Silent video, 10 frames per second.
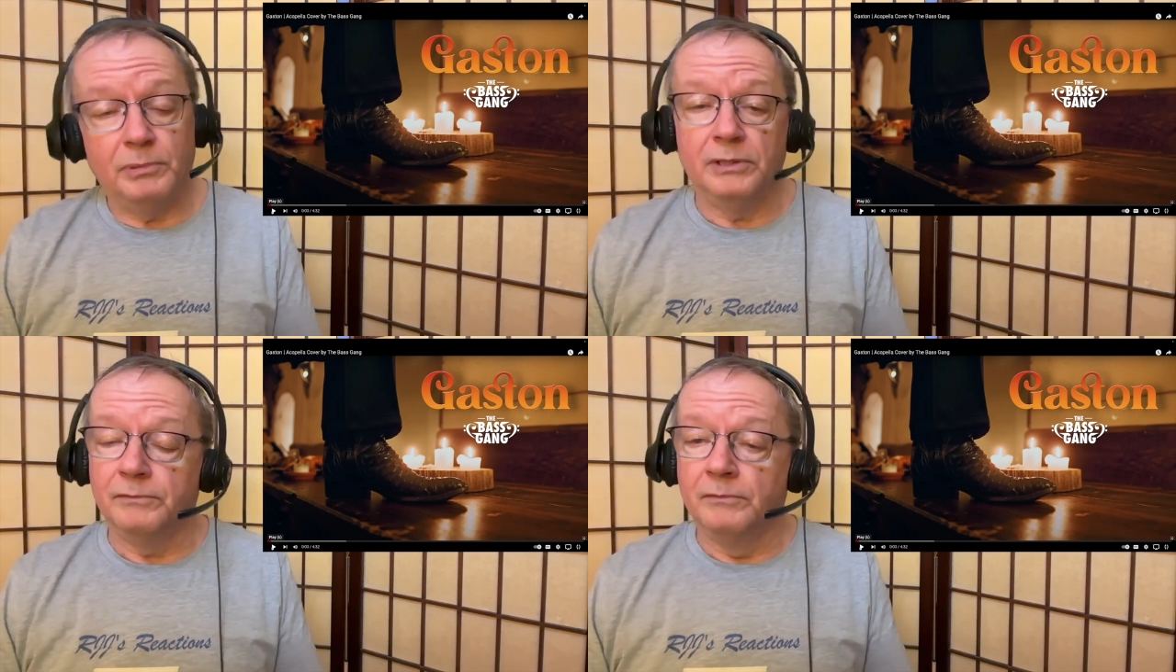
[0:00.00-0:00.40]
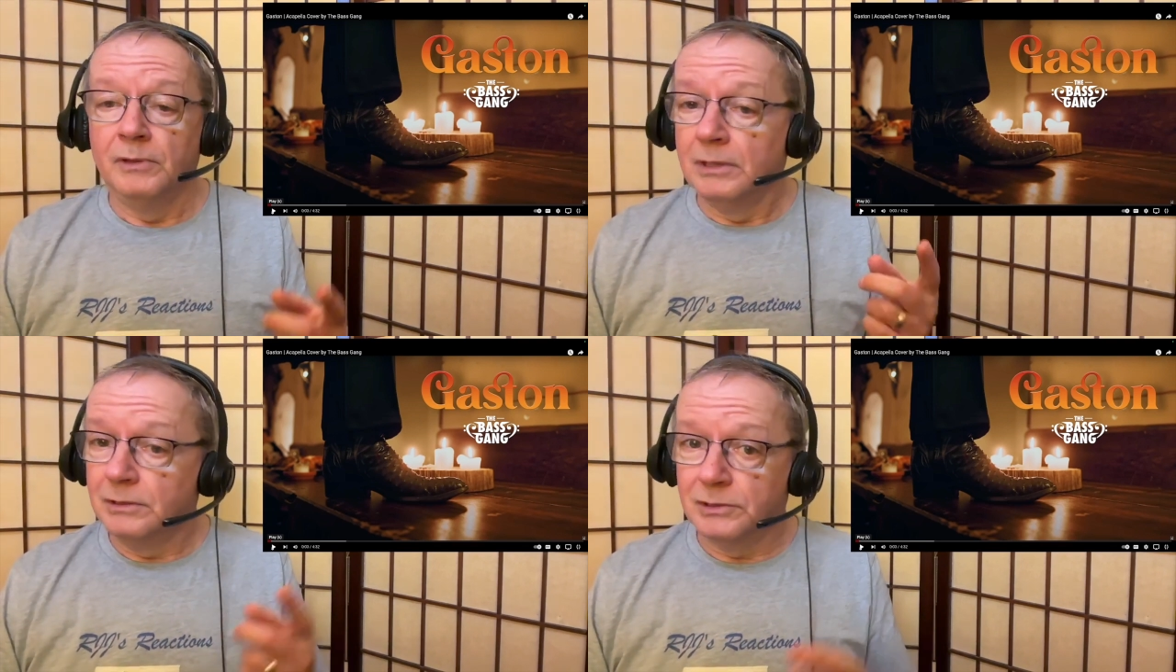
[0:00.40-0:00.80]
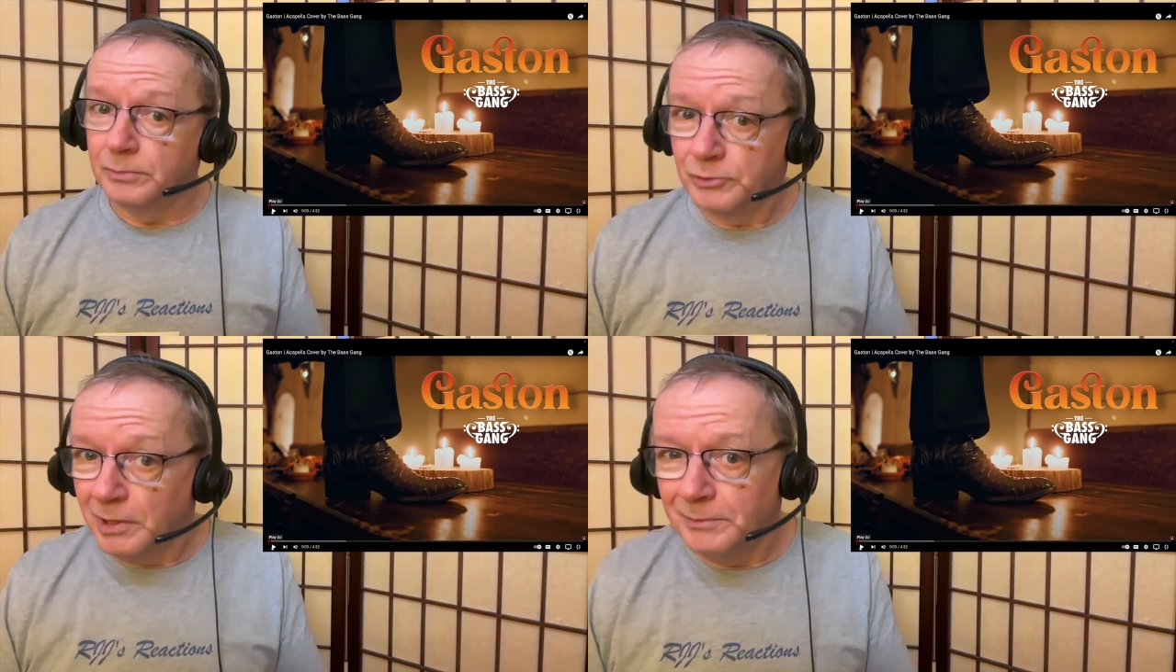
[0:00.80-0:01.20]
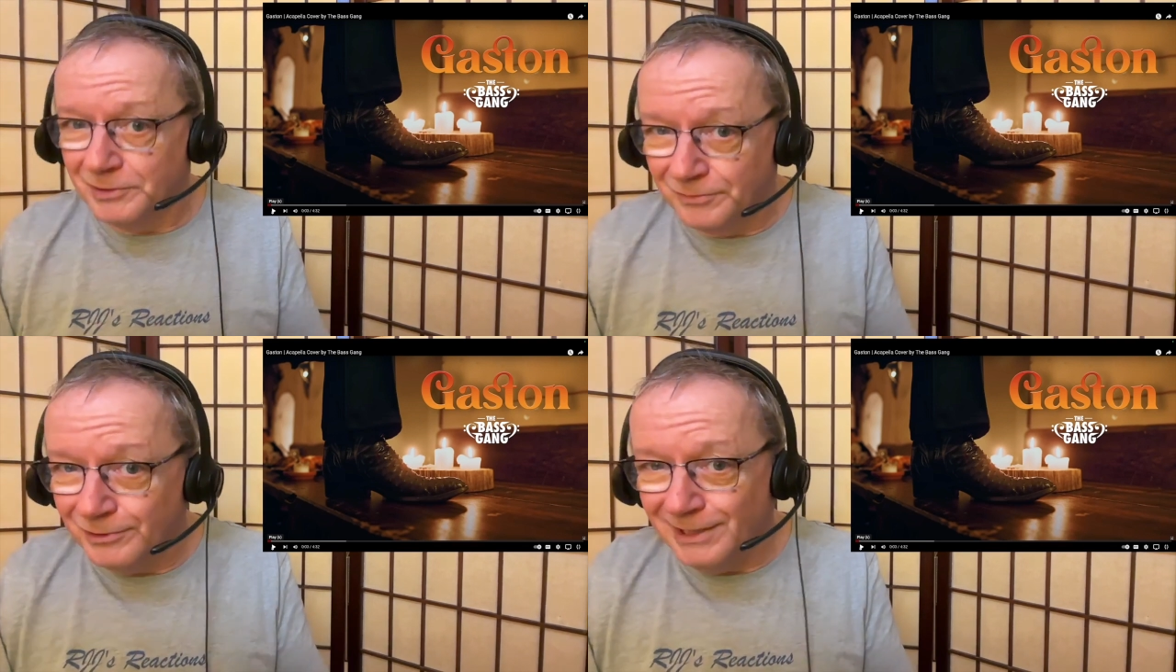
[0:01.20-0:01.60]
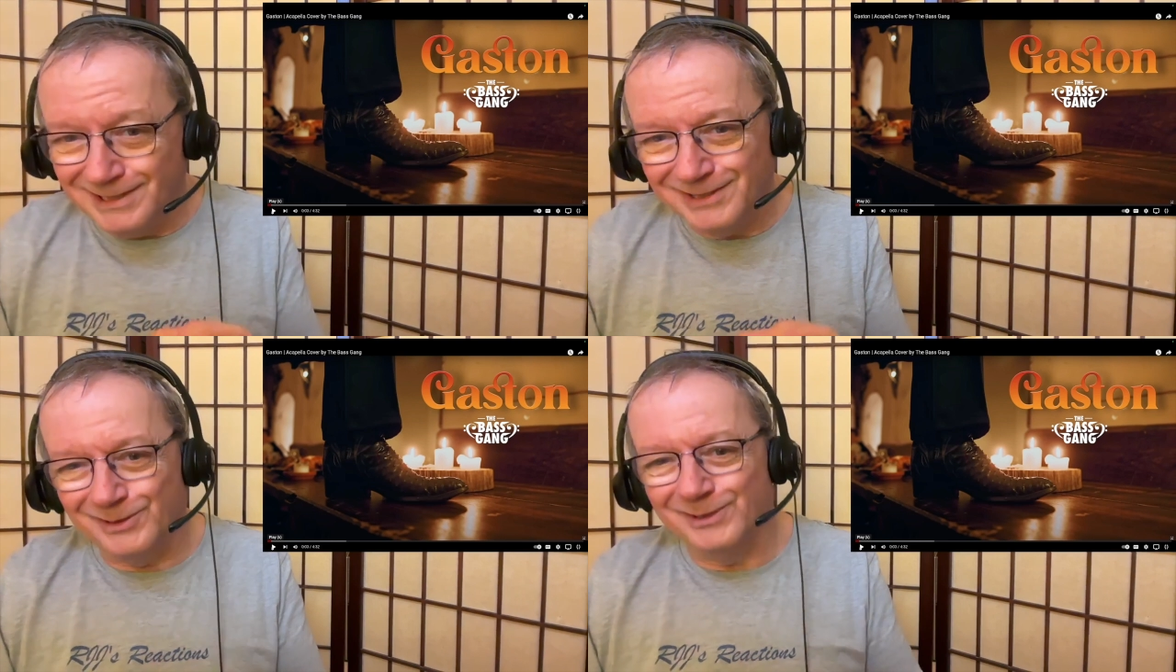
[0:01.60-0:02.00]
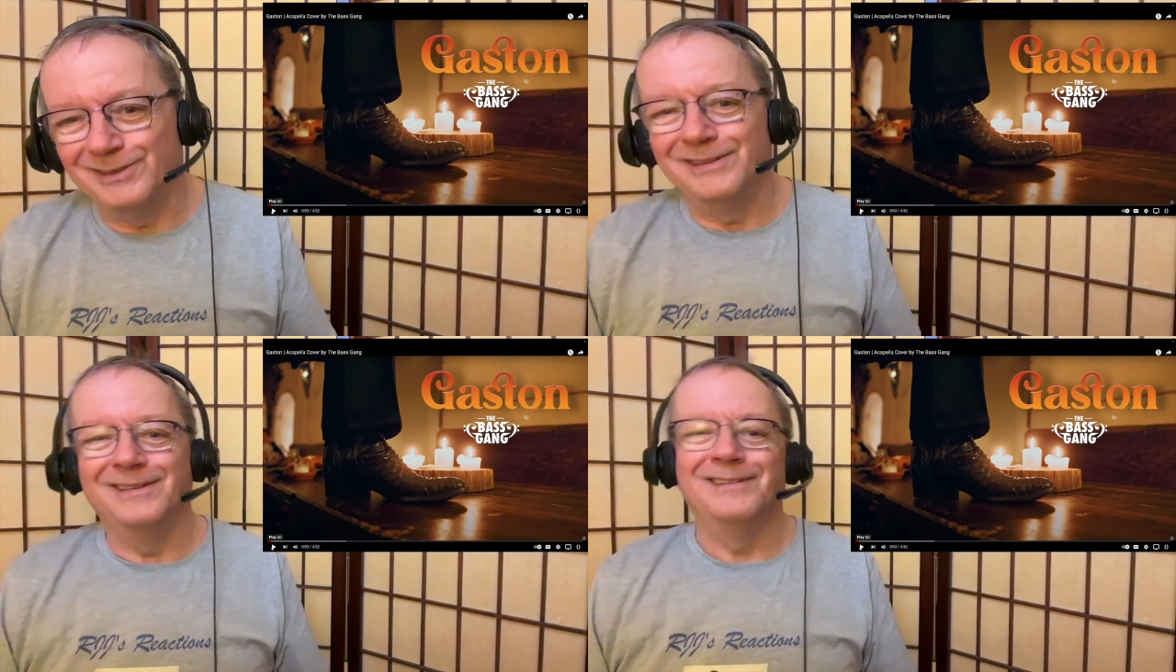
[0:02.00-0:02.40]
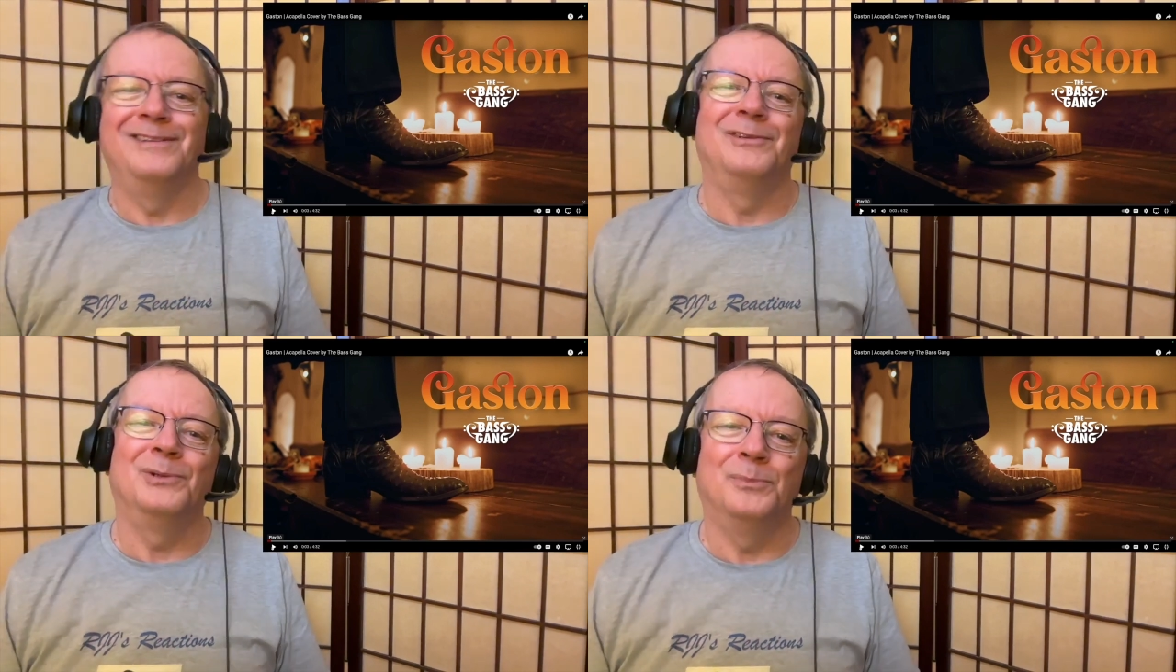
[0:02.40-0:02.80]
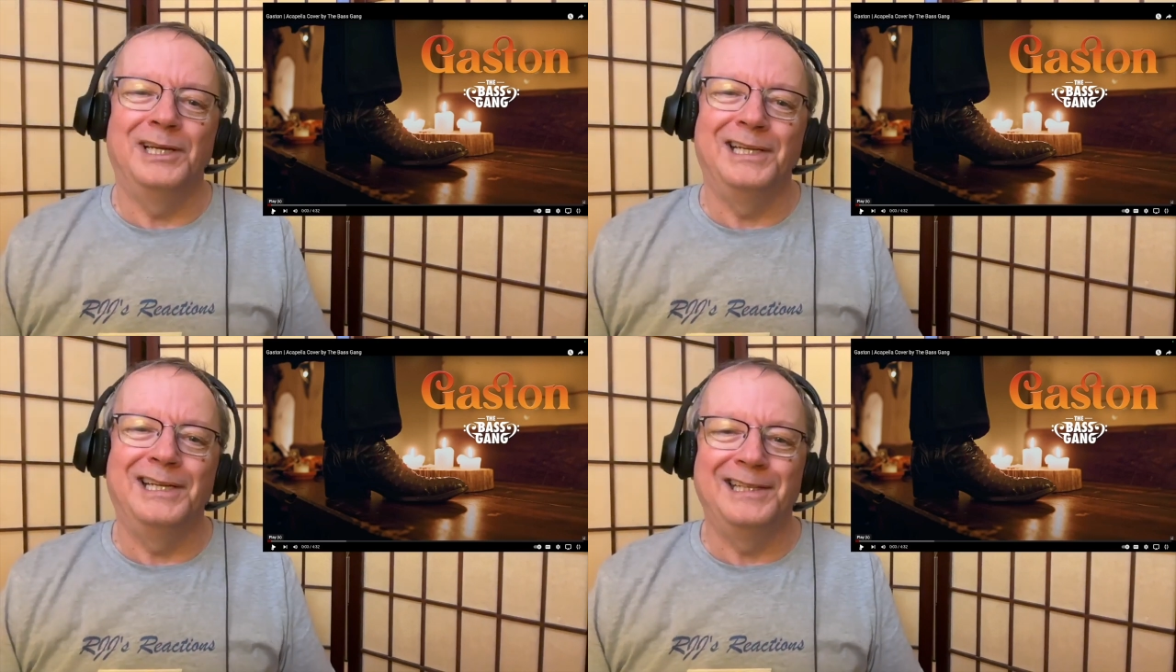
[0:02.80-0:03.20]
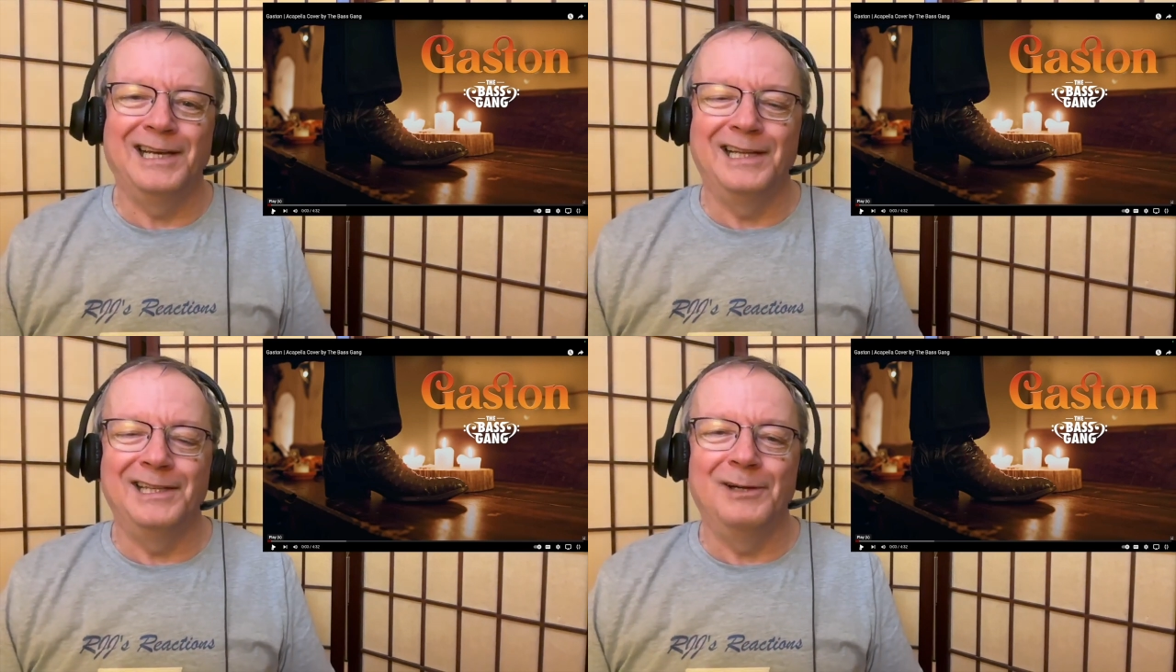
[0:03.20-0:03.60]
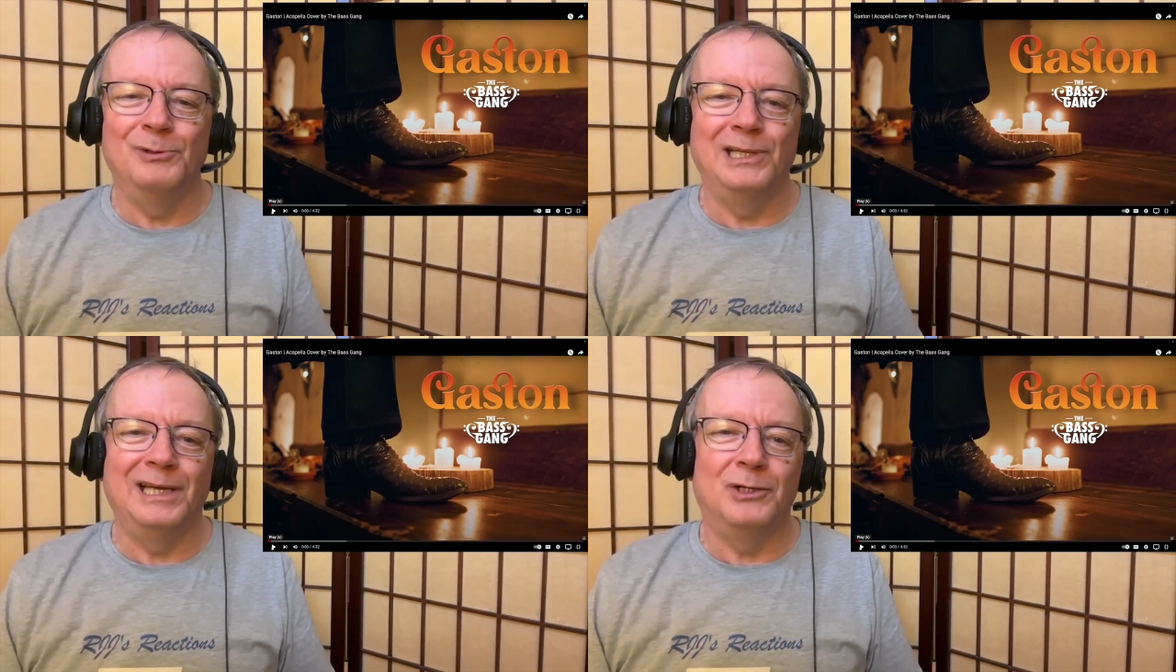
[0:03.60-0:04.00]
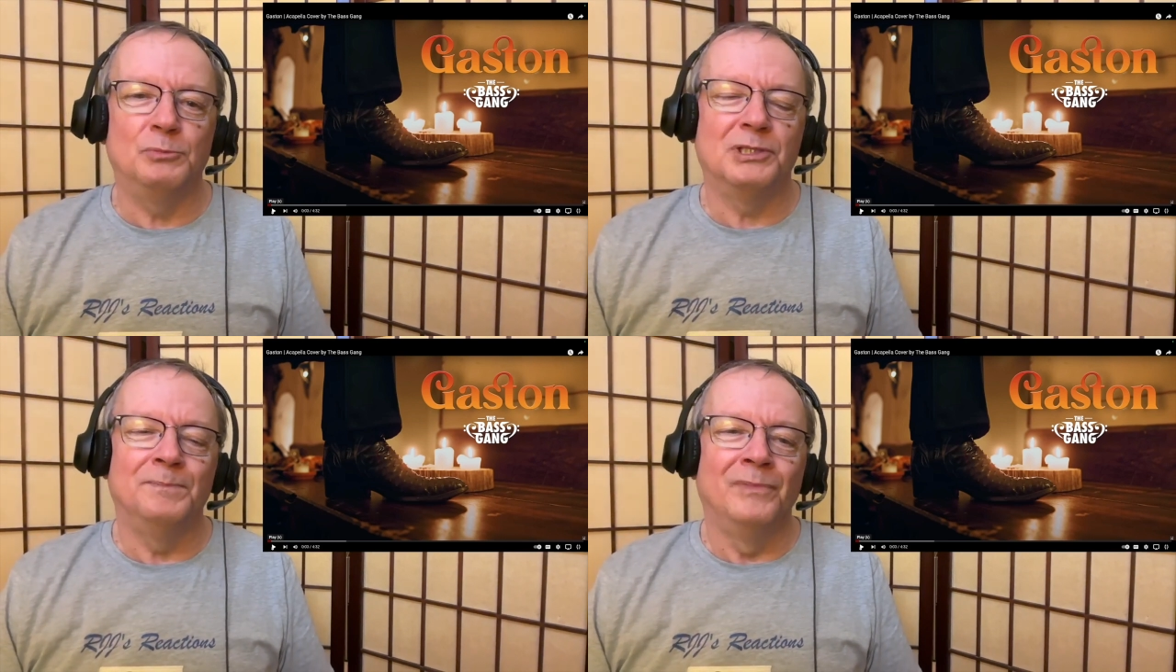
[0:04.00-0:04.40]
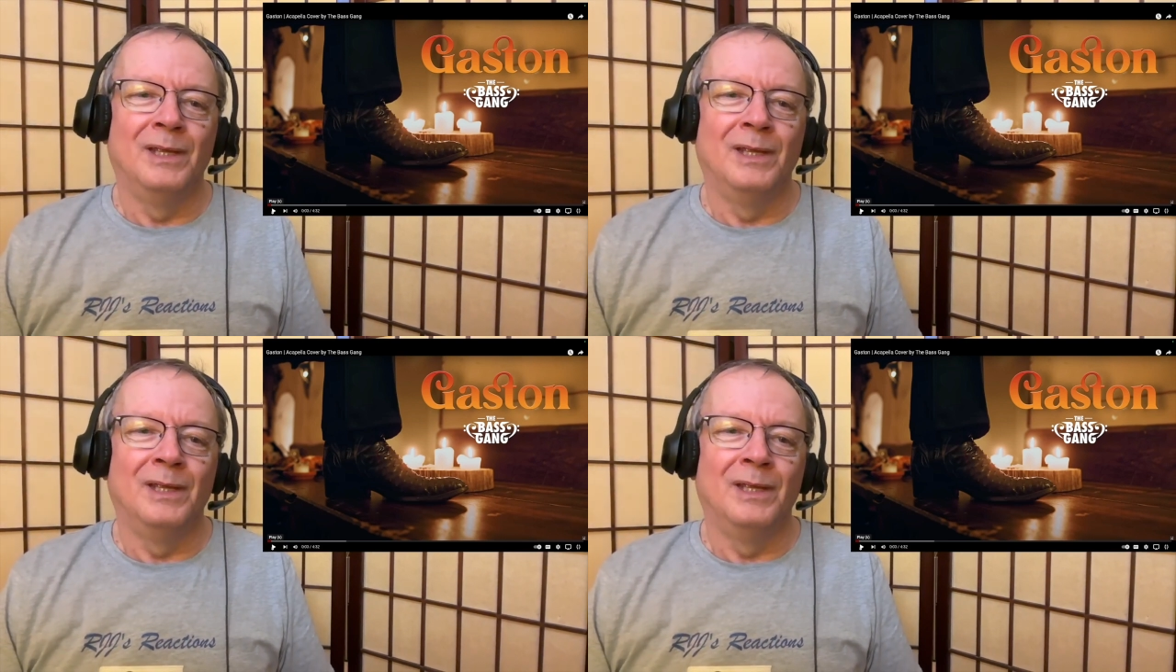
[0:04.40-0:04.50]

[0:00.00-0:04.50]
But if the subscribe is free, so uh, if you don't mind hitting that, that really helps.